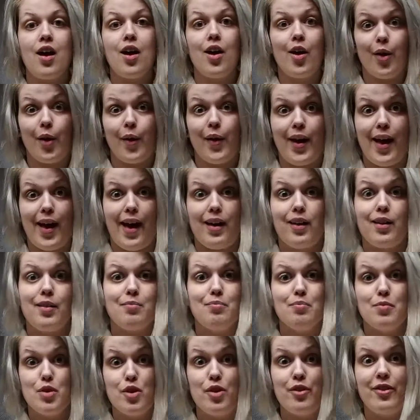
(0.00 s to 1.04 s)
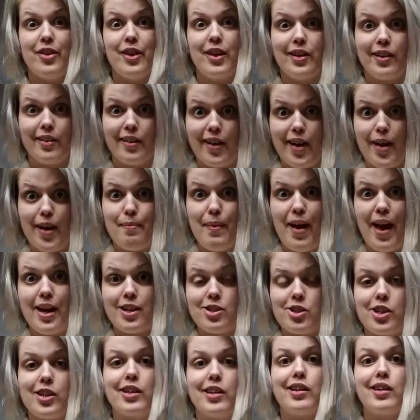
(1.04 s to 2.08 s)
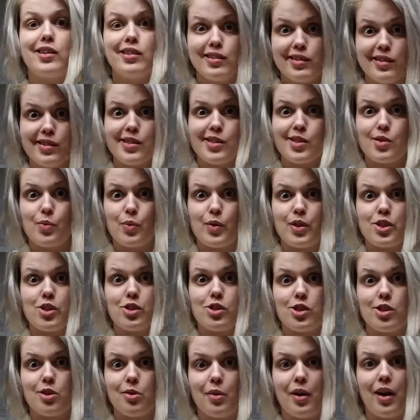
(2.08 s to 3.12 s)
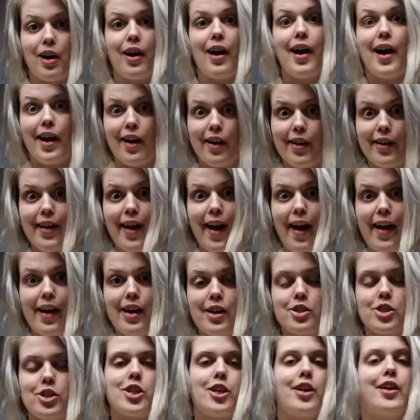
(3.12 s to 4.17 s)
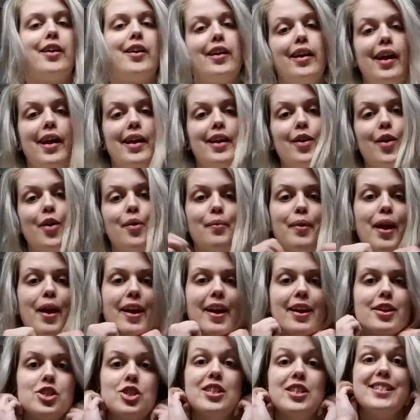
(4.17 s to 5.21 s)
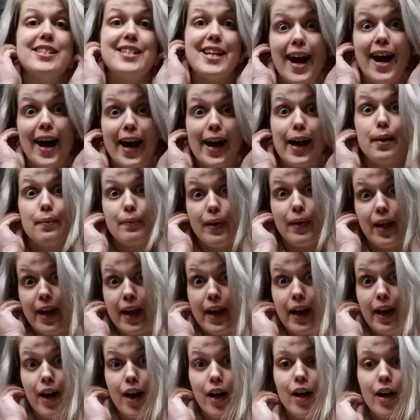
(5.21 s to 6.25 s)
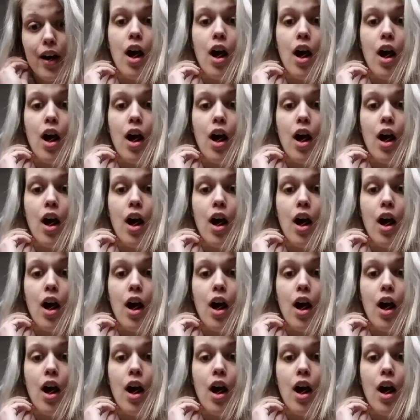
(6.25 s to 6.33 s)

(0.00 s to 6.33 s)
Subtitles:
Okay, movie internet magic. Switch to our hair dyeing shirt. I know I'm not actually dyeing my hair,